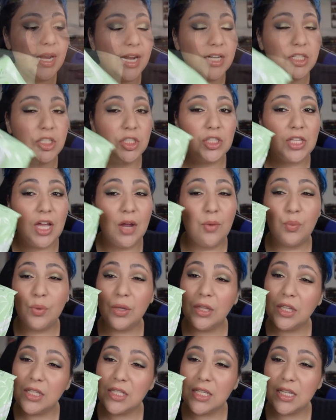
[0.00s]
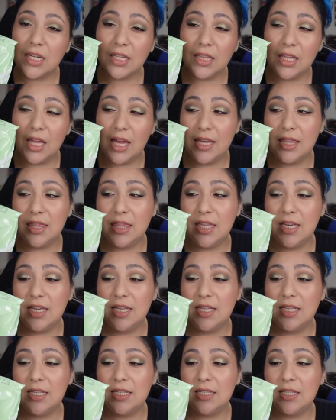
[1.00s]
I just, I really didn't like
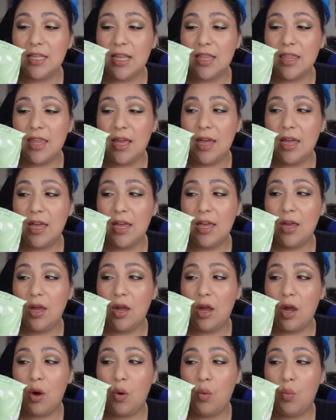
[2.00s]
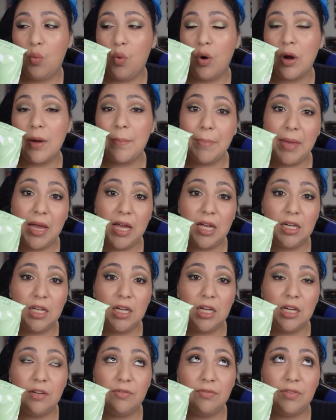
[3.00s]
these. They weren't big
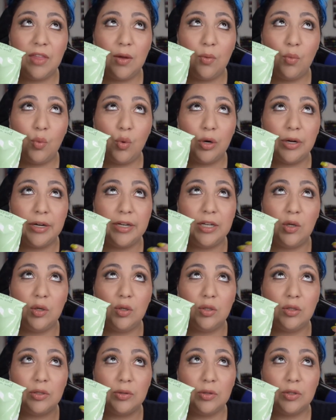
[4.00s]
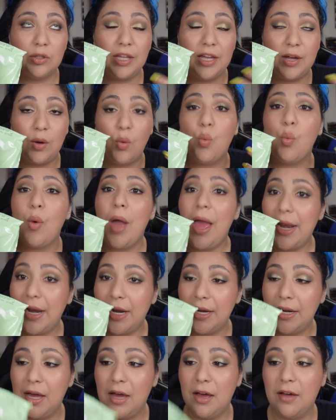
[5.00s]
enough. They weren't like wet
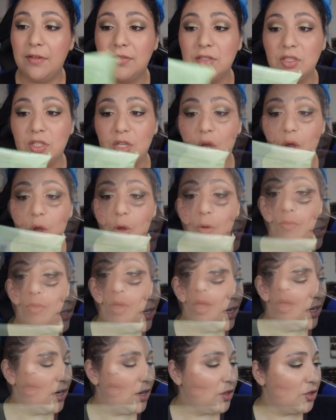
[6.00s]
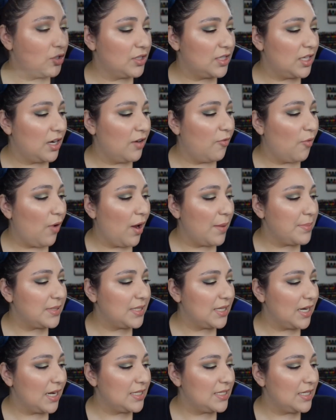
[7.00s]
enough. So mm, another set of wipes
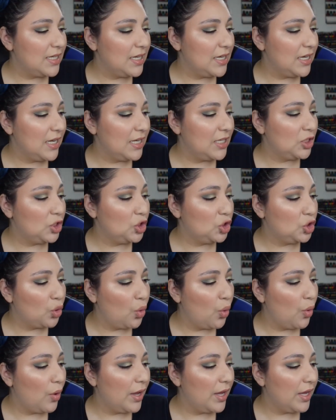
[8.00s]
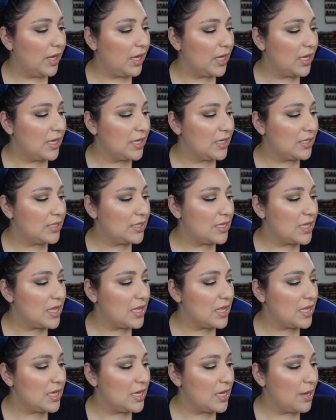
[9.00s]
that I didn't enjoy
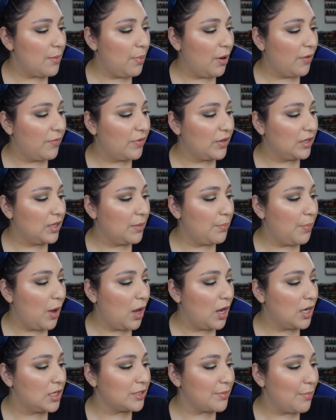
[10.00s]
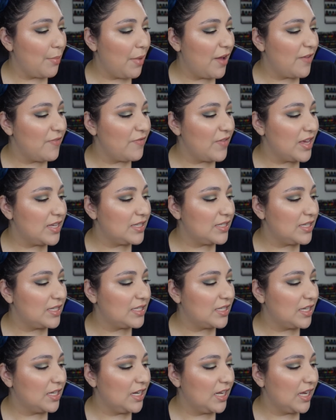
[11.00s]
is the perfectly posh My Face
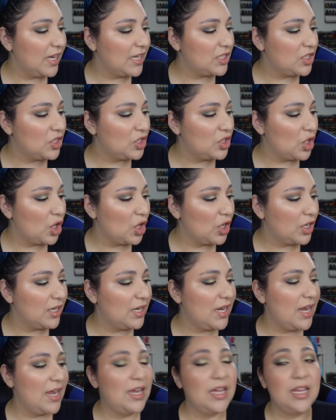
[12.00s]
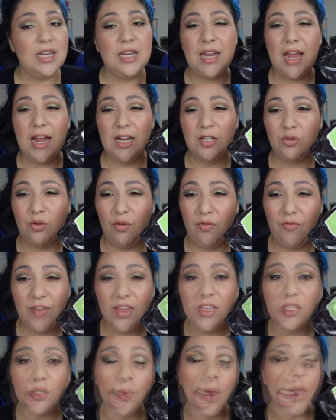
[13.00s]
is gonna get stark naked natural
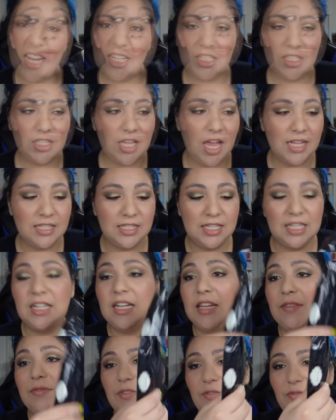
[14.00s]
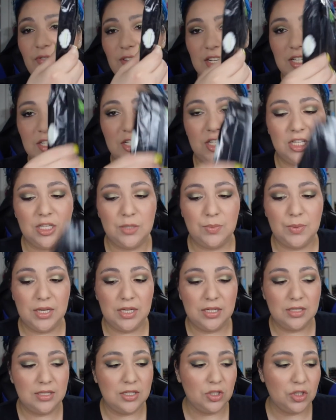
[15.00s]
face wipes. I just I didn't even finish these
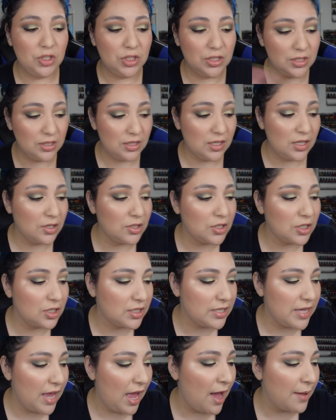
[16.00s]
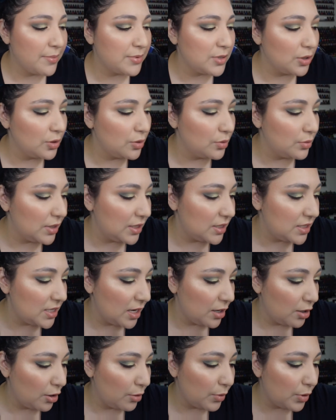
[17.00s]
because they're just they're just absolutely
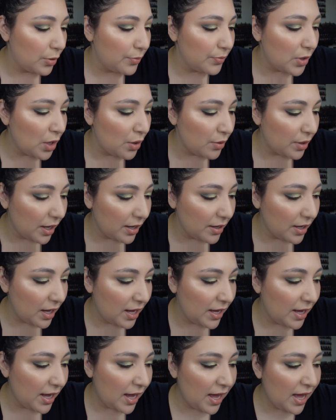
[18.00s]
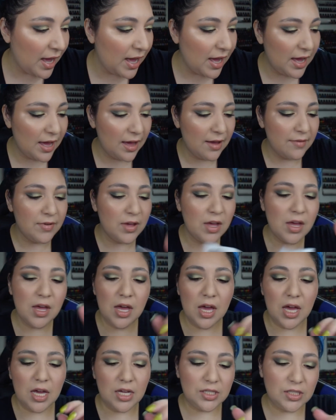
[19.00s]
terrible. Okay, I have
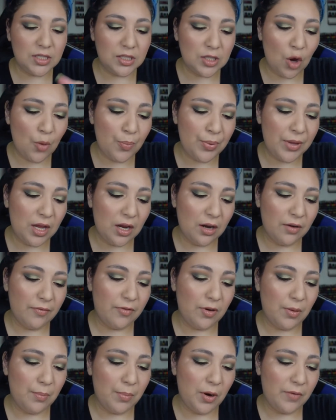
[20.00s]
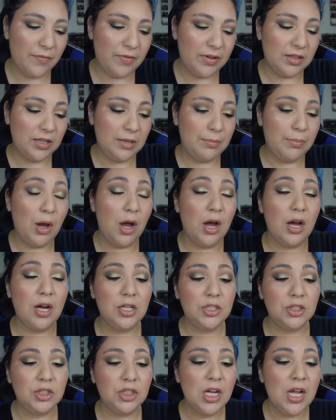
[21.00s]
a soap here from Perfectly
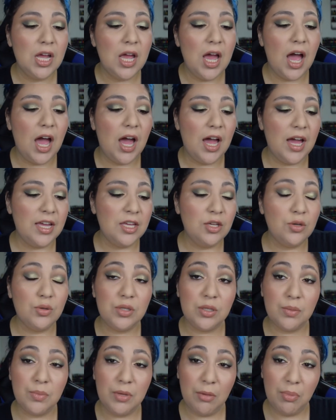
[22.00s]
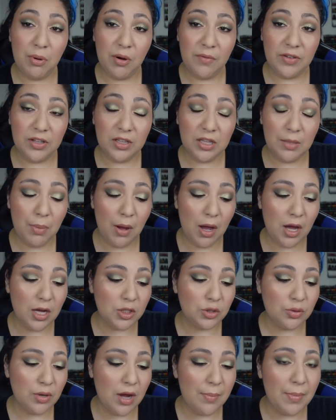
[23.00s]
Posh. I used to be a Perfectly
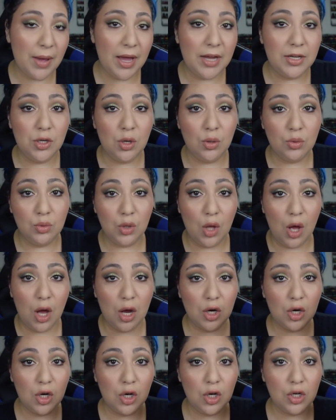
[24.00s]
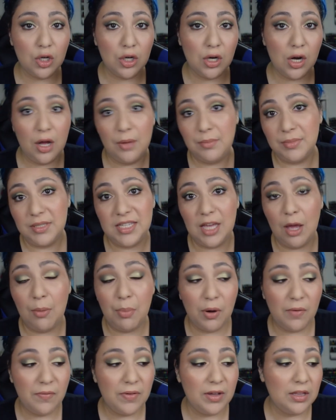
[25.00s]
Posh rep. I no longer um, sell
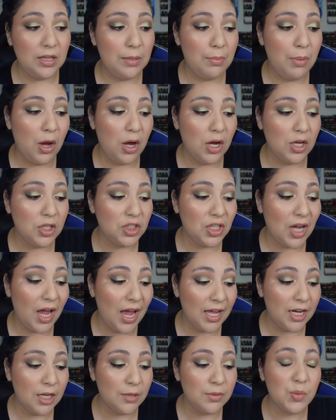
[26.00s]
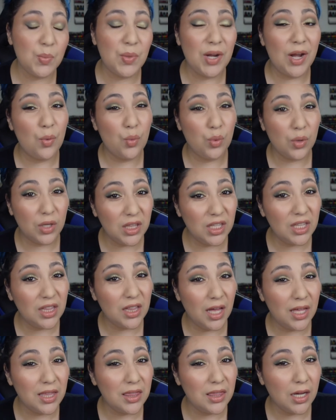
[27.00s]
Perfectly Posh items, but I really
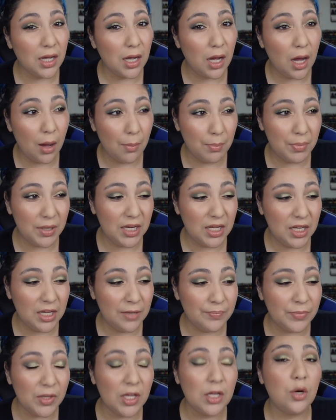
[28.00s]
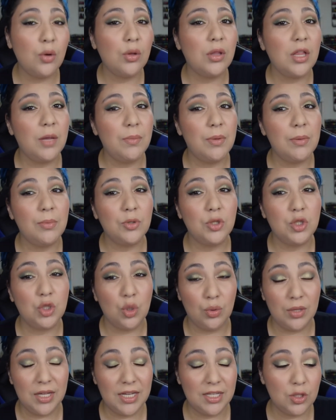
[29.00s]
like the company. I know a lot of people
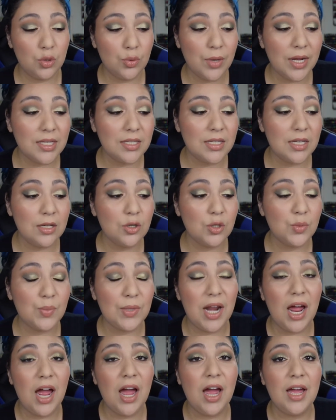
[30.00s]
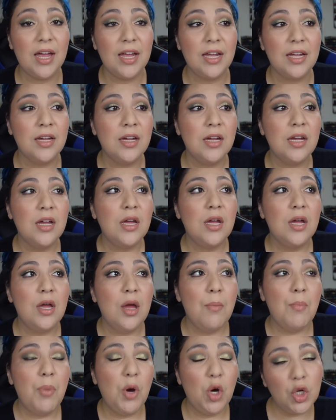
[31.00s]
don't like direct sales, but I
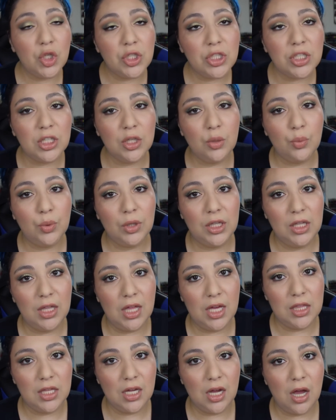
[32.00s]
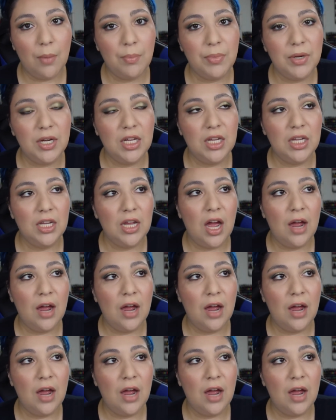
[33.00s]
personally really like the company.